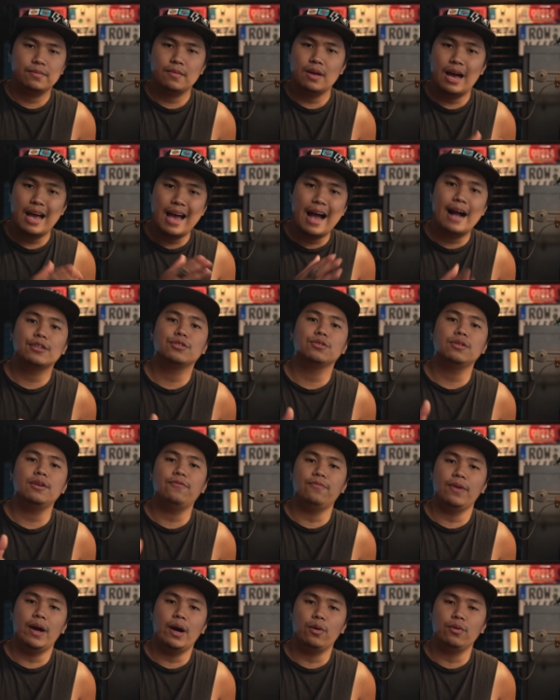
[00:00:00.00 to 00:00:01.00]
I actually
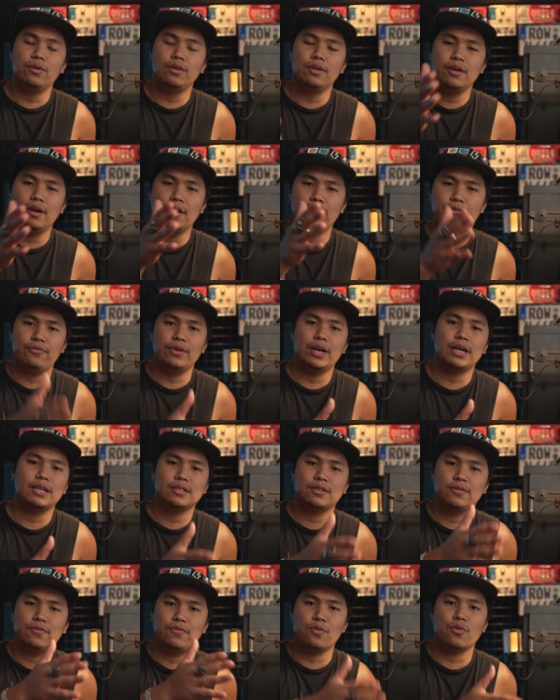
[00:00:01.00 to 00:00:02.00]
found a
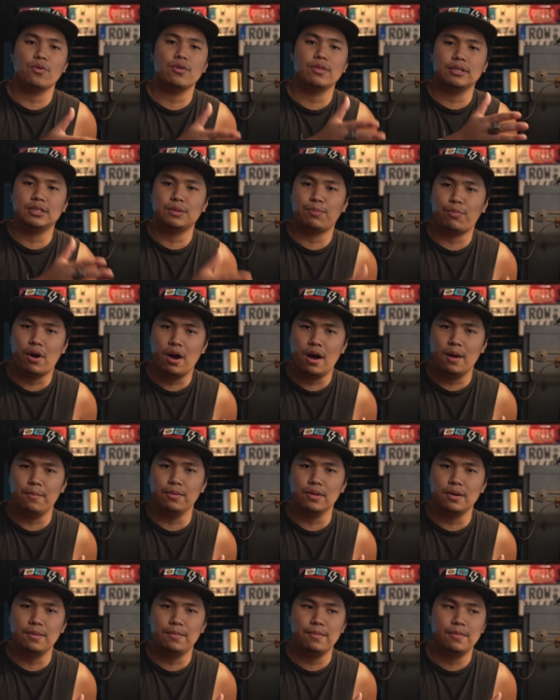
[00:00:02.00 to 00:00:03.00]
fix for this
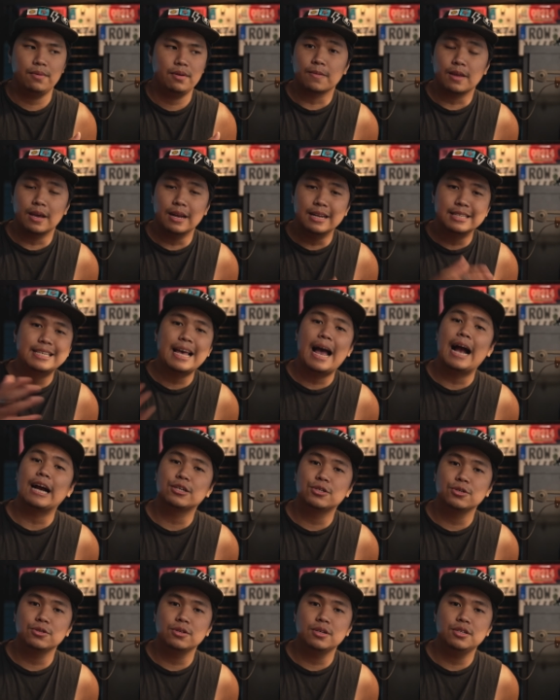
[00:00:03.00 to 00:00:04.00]
problem. And it's
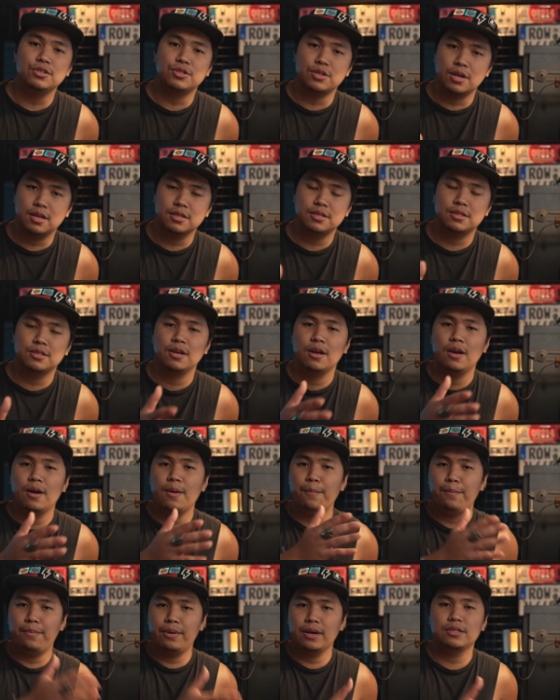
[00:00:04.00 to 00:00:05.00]
actually just
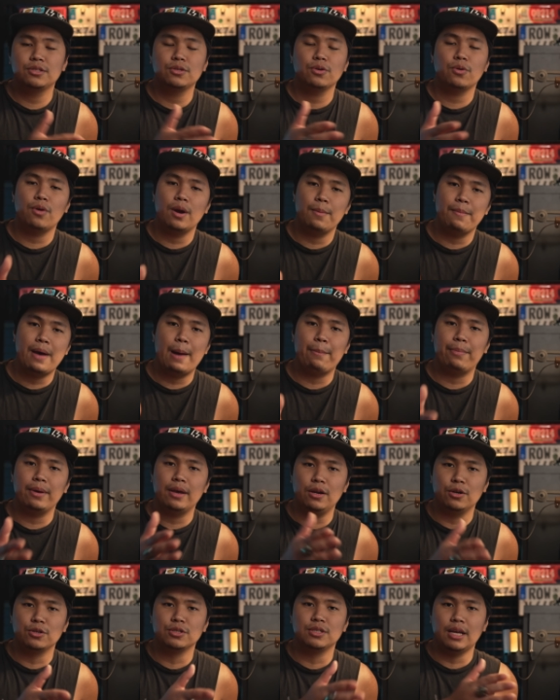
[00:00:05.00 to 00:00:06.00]
pixel
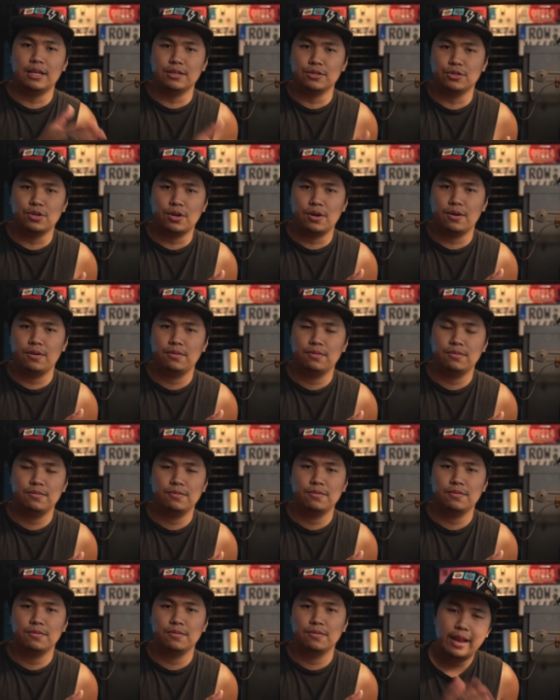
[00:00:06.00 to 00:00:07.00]
remapping your sensor.
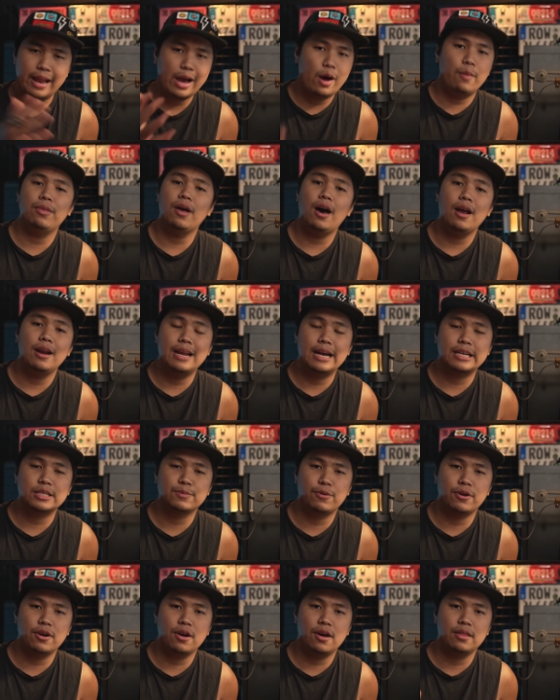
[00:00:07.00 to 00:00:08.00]
Now, I'm not an
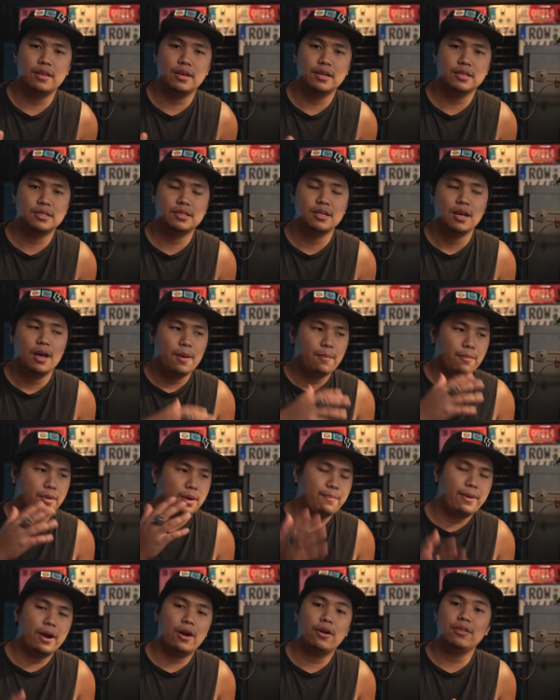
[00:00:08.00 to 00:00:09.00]
expert on this, but
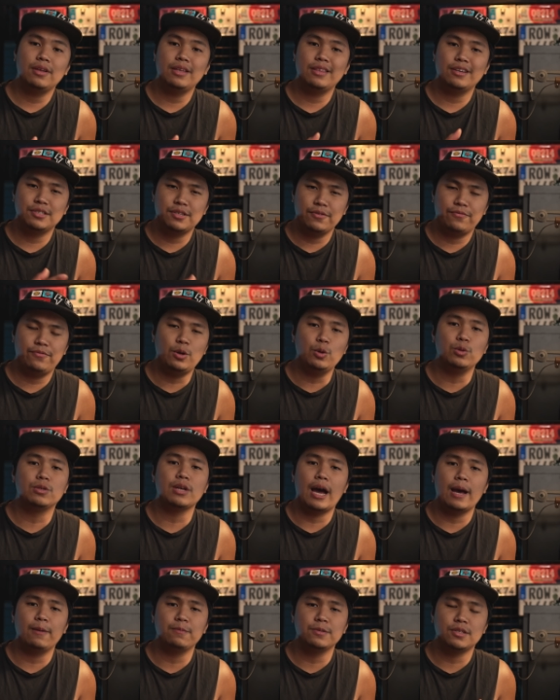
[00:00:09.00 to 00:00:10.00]
apparently there's a few
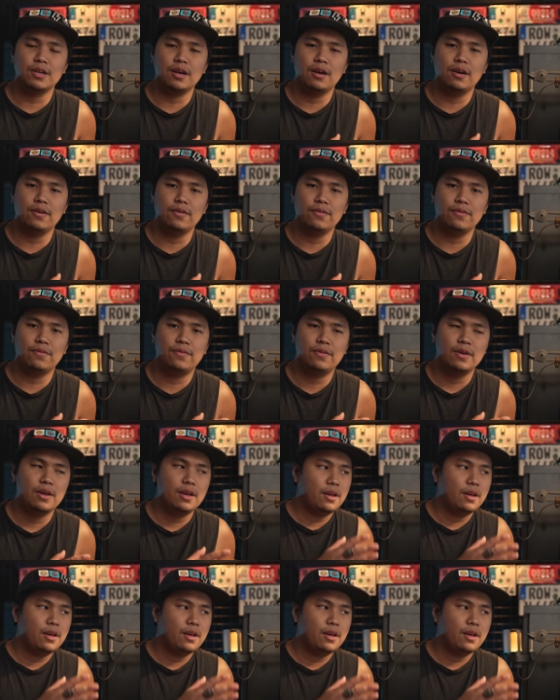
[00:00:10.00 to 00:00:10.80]
types of